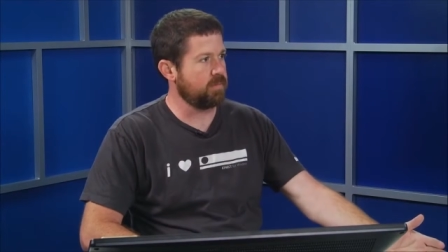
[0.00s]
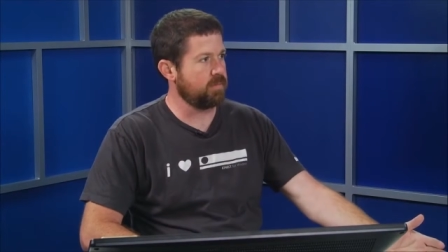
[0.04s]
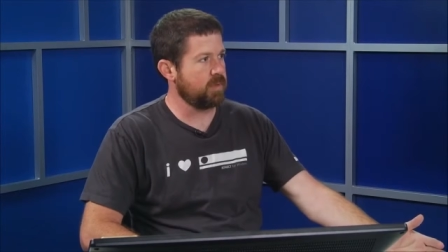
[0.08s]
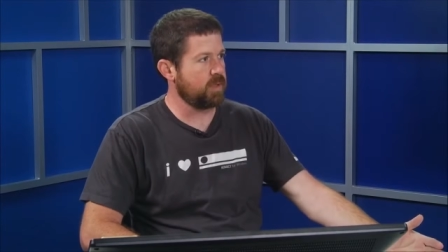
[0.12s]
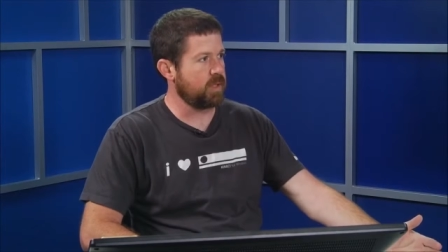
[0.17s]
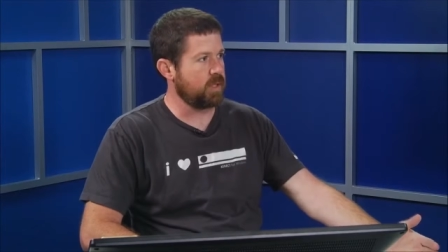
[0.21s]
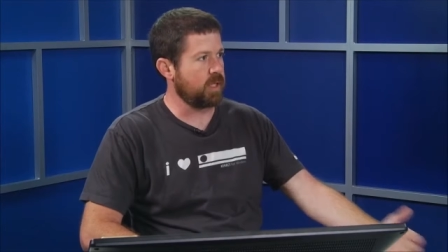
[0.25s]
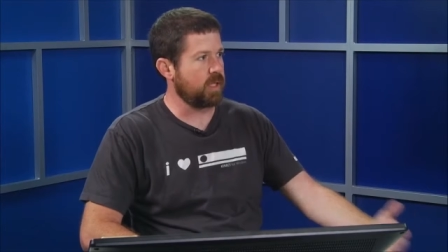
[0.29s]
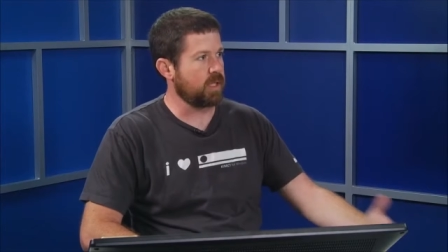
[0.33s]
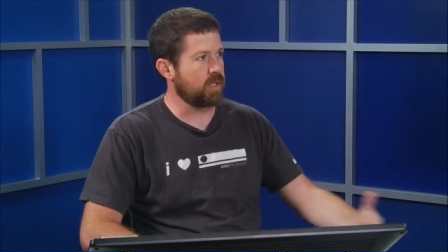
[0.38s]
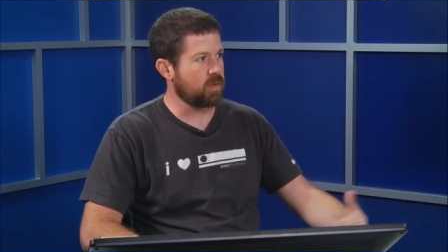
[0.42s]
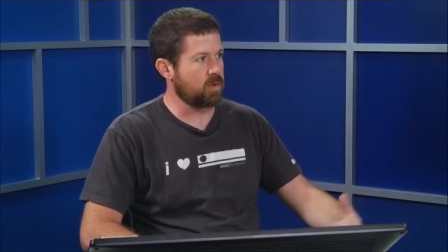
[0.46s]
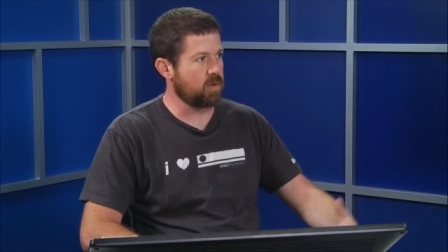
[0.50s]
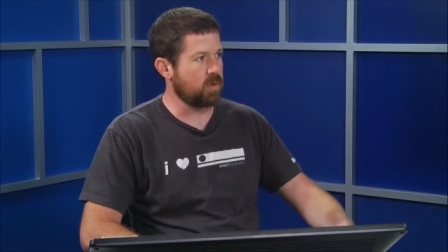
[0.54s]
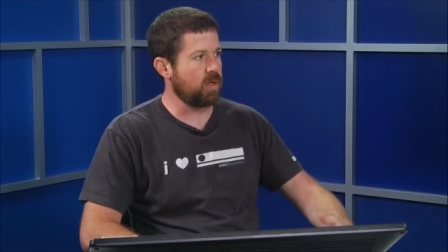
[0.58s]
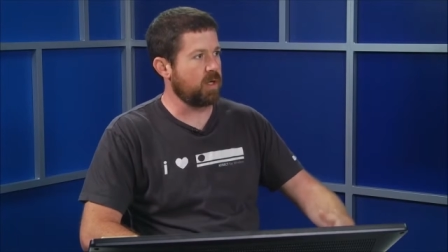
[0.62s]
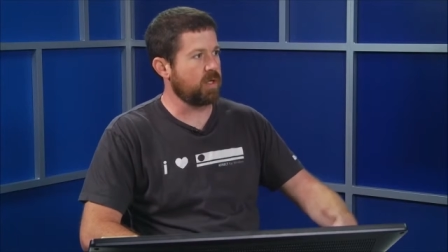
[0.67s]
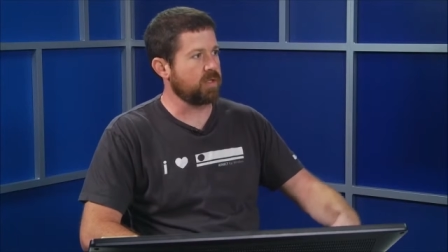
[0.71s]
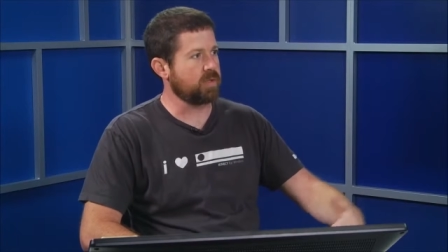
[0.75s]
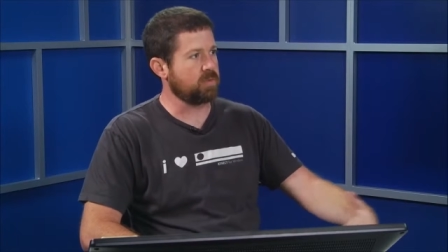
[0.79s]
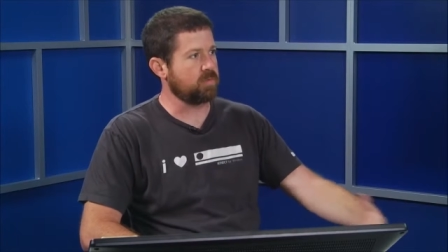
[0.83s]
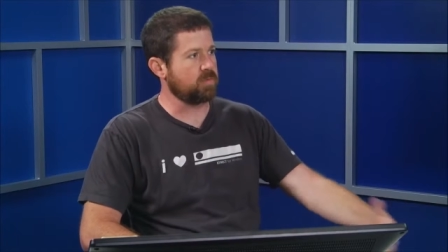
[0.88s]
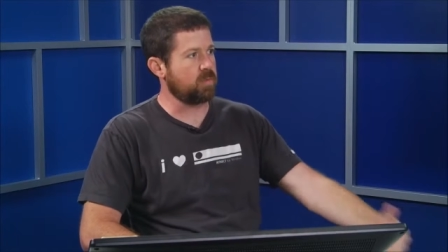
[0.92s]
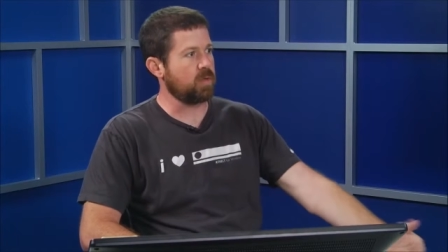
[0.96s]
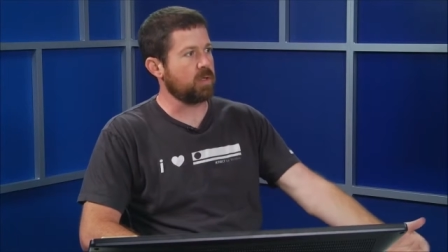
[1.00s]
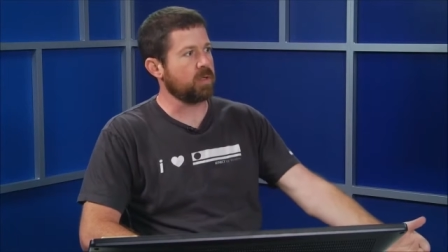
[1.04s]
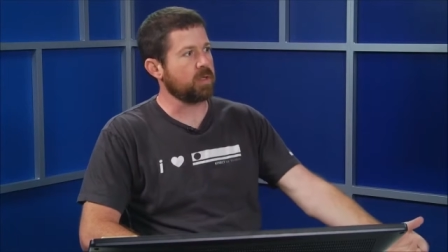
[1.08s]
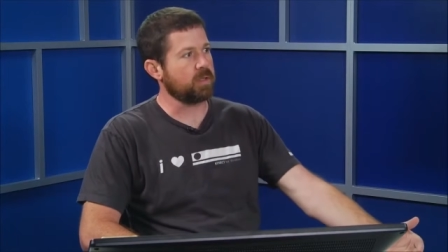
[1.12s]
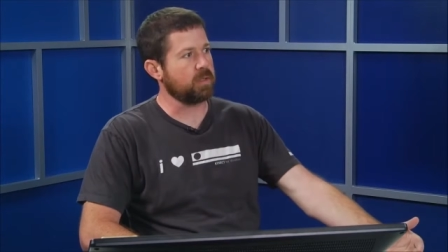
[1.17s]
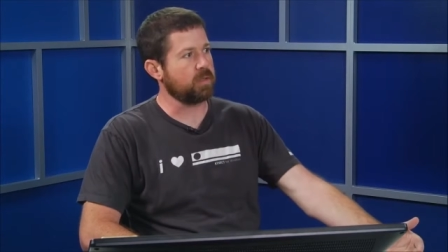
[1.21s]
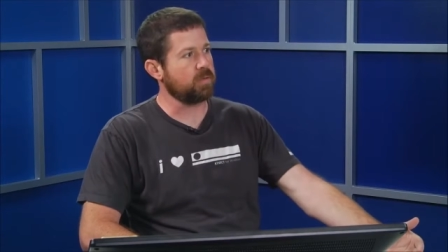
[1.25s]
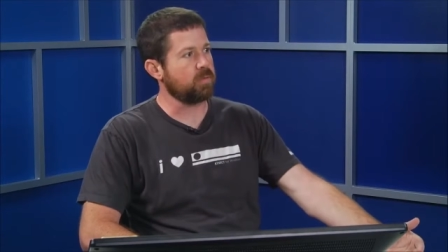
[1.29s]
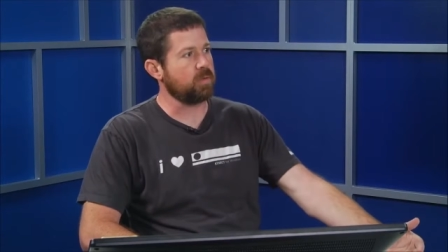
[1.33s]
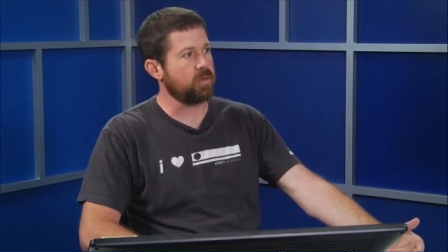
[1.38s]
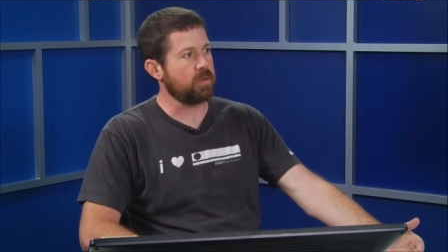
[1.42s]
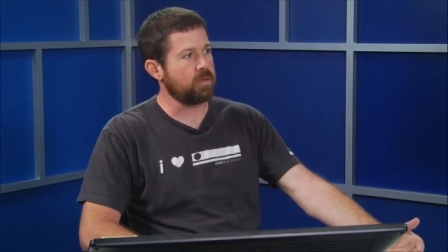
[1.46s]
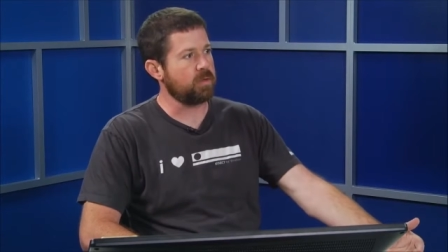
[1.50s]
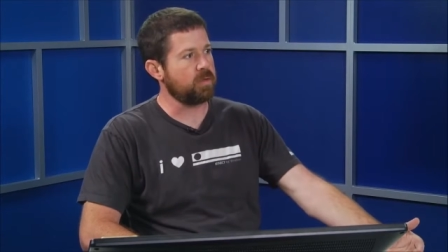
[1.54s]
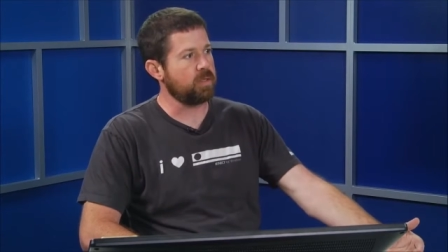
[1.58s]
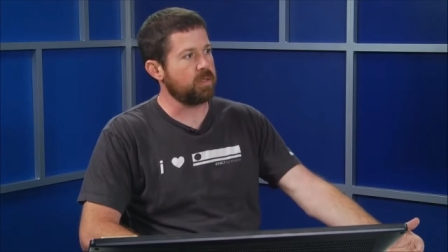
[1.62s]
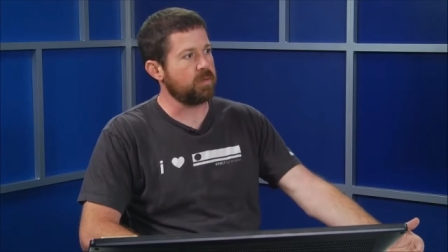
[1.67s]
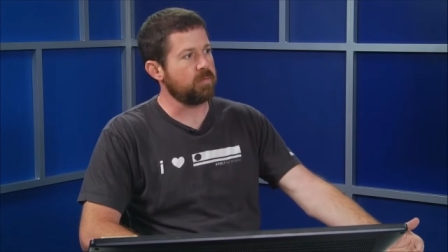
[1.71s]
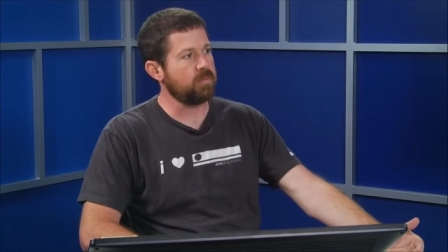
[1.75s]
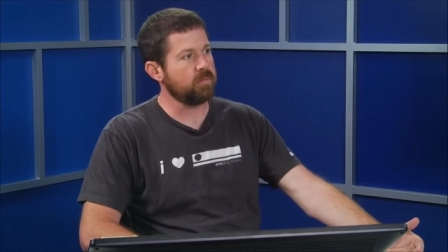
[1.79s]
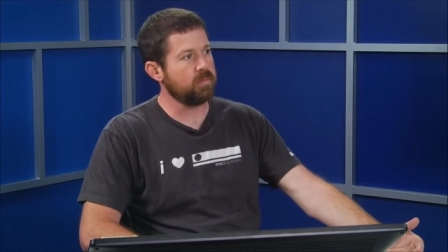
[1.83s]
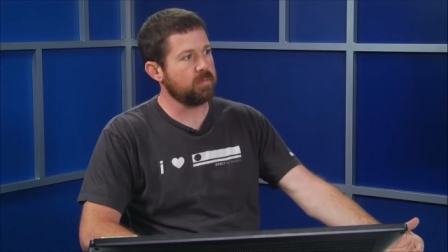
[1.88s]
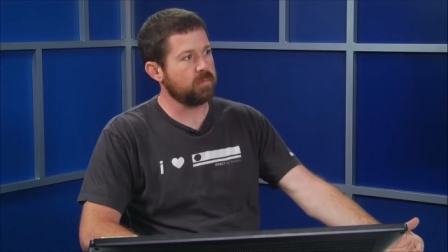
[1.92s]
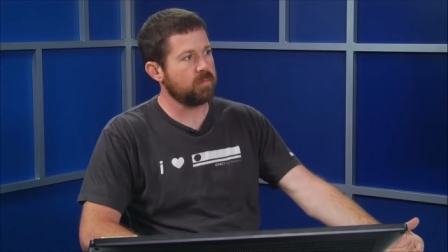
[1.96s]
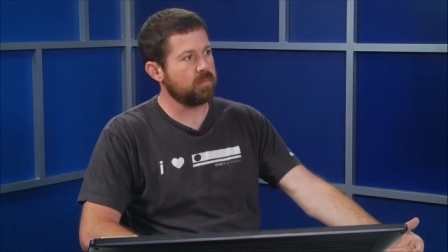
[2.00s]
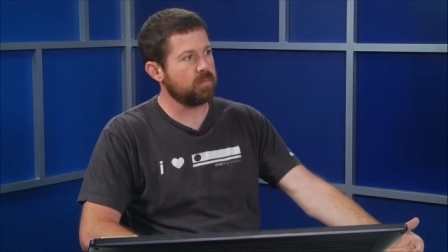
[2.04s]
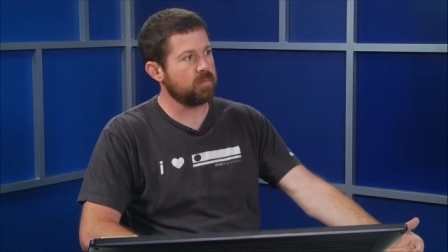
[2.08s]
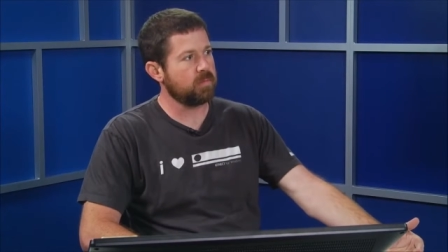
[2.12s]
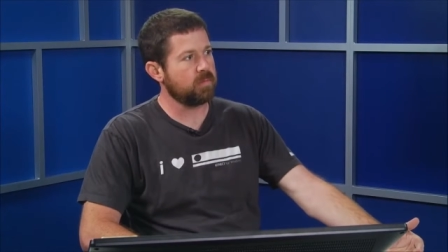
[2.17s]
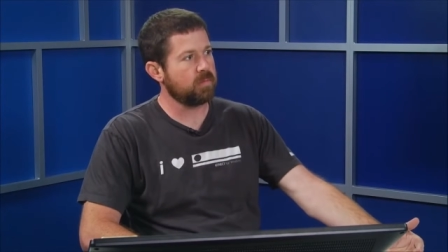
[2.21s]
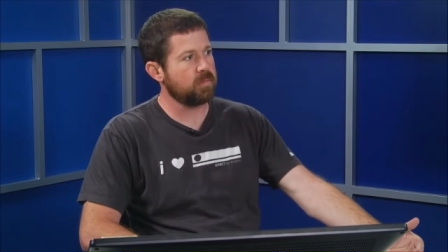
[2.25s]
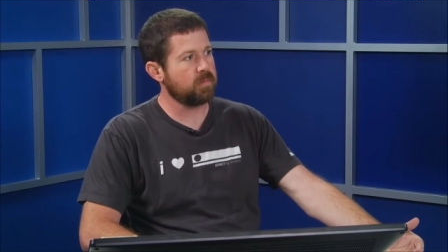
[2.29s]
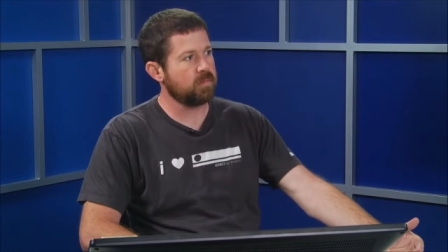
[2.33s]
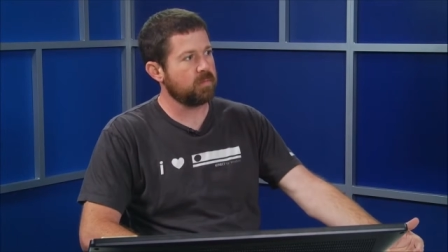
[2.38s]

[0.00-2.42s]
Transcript: Can mm-hmm. I cross-market with them? Absolutely.